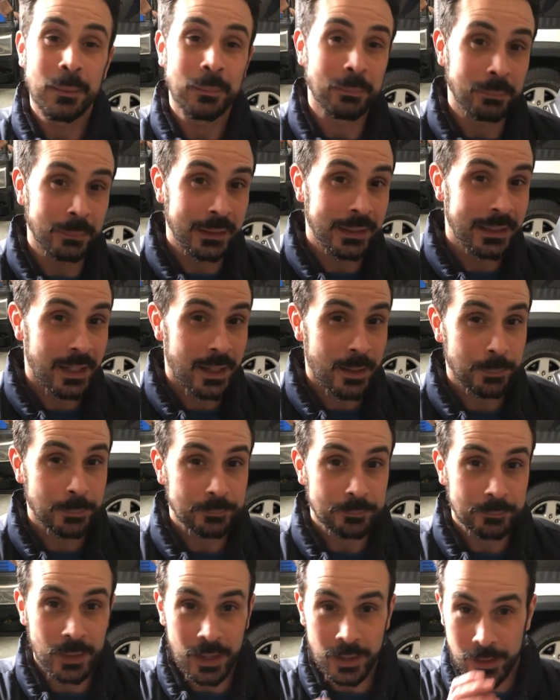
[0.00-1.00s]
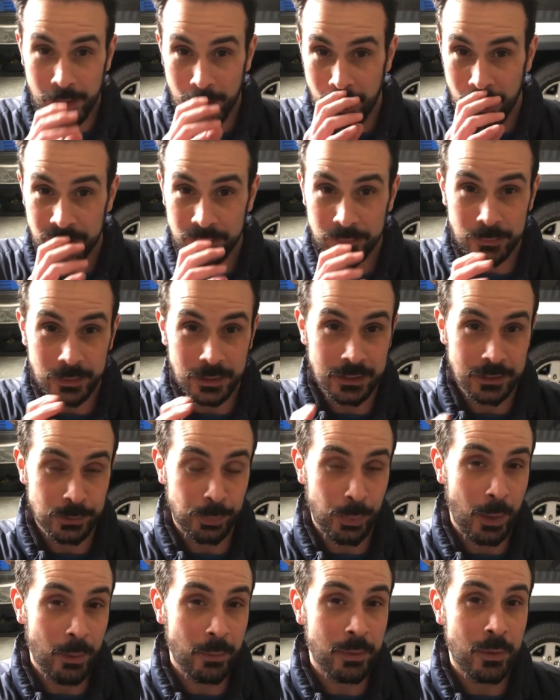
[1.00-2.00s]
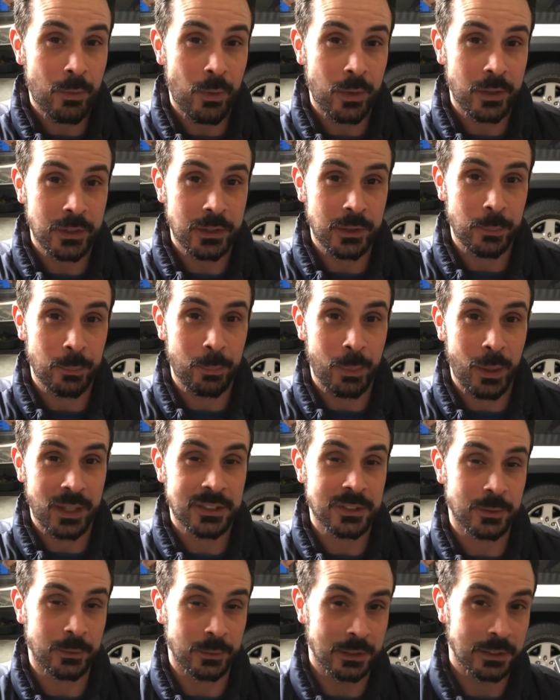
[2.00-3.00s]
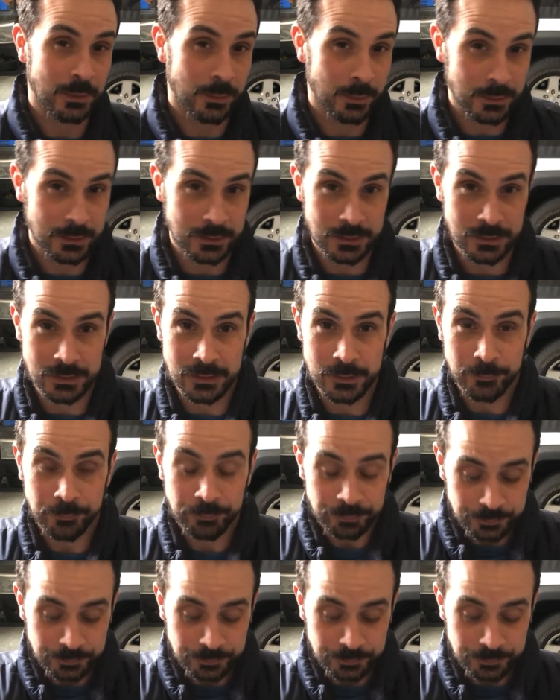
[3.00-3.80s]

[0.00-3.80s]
Meetup.com is probably one of your best resources.